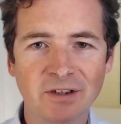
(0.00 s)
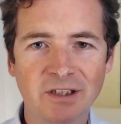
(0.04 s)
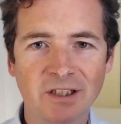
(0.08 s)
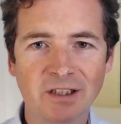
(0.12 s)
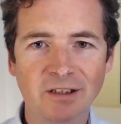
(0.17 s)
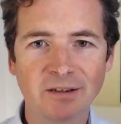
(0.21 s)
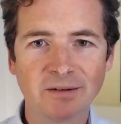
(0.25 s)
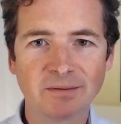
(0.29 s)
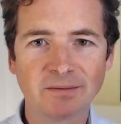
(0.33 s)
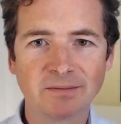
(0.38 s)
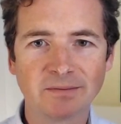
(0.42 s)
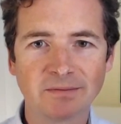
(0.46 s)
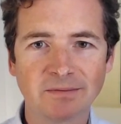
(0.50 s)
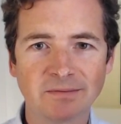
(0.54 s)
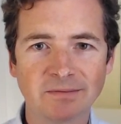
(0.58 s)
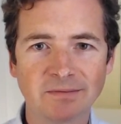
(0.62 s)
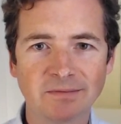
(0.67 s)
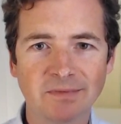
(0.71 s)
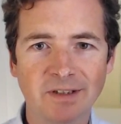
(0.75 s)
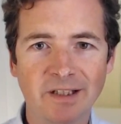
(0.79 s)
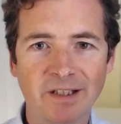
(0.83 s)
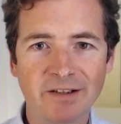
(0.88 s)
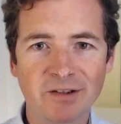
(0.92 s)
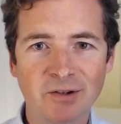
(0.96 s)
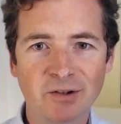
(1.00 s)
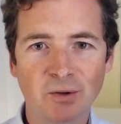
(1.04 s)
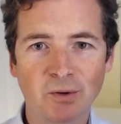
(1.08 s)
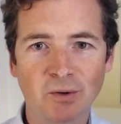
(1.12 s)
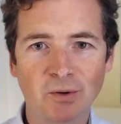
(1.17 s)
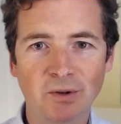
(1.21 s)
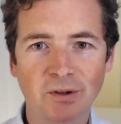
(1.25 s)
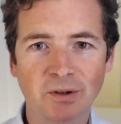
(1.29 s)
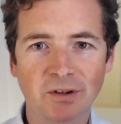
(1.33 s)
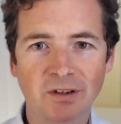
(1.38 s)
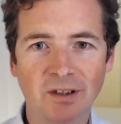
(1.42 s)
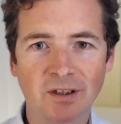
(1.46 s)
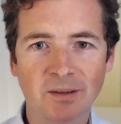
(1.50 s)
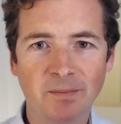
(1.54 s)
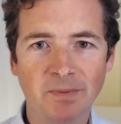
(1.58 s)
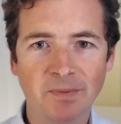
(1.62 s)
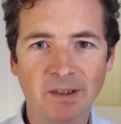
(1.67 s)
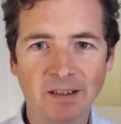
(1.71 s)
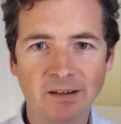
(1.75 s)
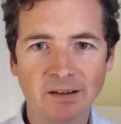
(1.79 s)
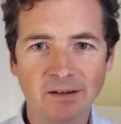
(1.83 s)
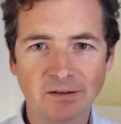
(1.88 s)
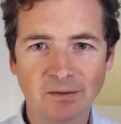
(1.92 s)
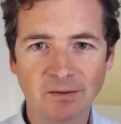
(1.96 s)
video is talk
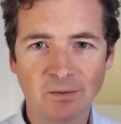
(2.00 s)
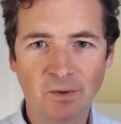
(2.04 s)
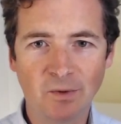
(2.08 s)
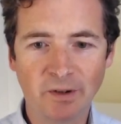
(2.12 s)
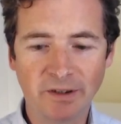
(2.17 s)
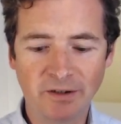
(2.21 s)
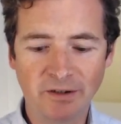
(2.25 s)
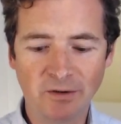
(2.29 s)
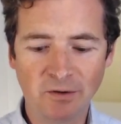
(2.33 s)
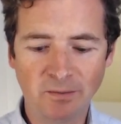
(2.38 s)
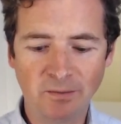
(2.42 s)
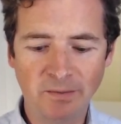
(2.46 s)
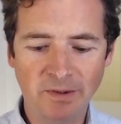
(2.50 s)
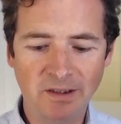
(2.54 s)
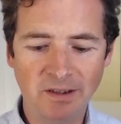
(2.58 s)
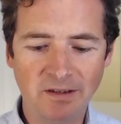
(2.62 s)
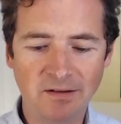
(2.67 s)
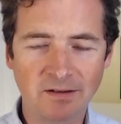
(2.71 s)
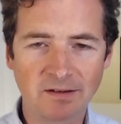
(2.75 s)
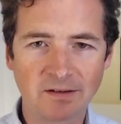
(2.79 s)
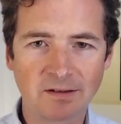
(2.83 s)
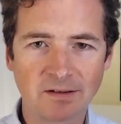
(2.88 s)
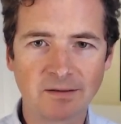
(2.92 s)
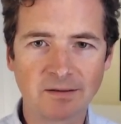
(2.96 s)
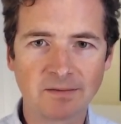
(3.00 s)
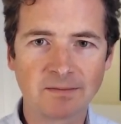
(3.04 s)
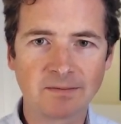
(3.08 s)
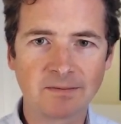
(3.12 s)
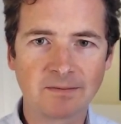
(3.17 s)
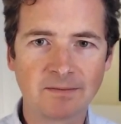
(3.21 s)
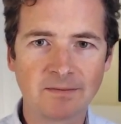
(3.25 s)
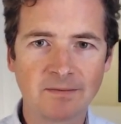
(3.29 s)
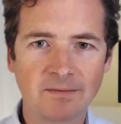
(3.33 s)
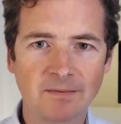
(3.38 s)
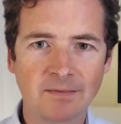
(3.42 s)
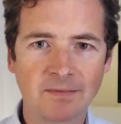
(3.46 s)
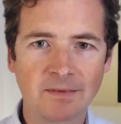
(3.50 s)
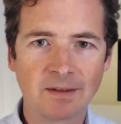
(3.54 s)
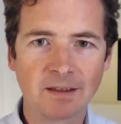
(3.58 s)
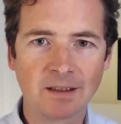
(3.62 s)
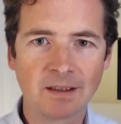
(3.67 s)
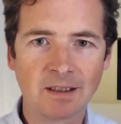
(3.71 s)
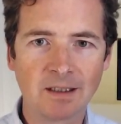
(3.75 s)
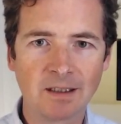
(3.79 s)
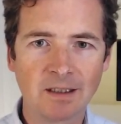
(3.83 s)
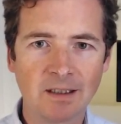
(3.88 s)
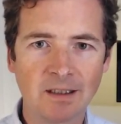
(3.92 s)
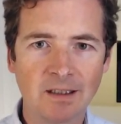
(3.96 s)
about what it all means.
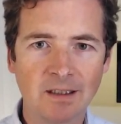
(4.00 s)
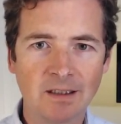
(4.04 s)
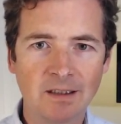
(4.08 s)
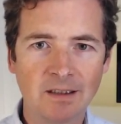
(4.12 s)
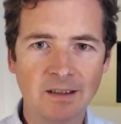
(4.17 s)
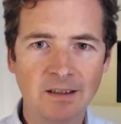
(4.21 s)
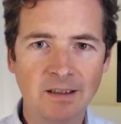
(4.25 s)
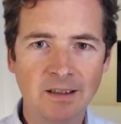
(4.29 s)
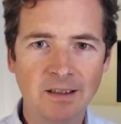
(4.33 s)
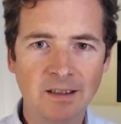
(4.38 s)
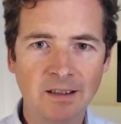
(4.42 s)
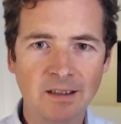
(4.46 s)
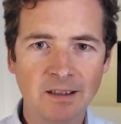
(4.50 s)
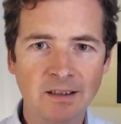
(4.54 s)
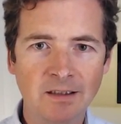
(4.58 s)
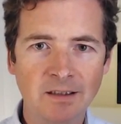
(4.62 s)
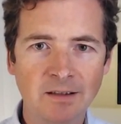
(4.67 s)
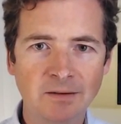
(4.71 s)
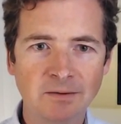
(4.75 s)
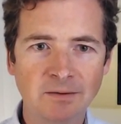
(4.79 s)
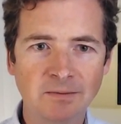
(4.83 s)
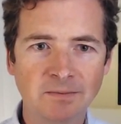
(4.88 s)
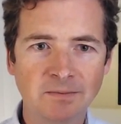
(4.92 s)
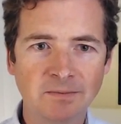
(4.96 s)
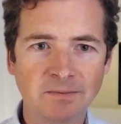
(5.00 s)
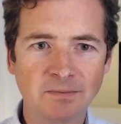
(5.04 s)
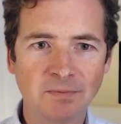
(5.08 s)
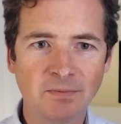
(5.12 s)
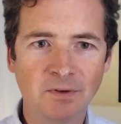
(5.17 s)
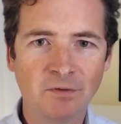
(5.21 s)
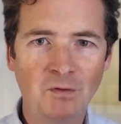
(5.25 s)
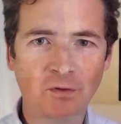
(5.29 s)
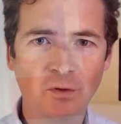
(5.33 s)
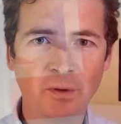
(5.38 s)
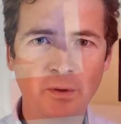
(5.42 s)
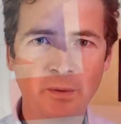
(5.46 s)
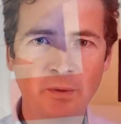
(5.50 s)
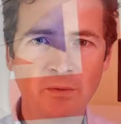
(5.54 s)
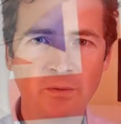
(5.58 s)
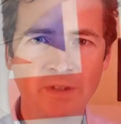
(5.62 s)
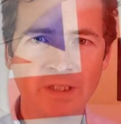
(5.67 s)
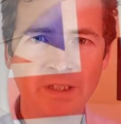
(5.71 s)
Now, before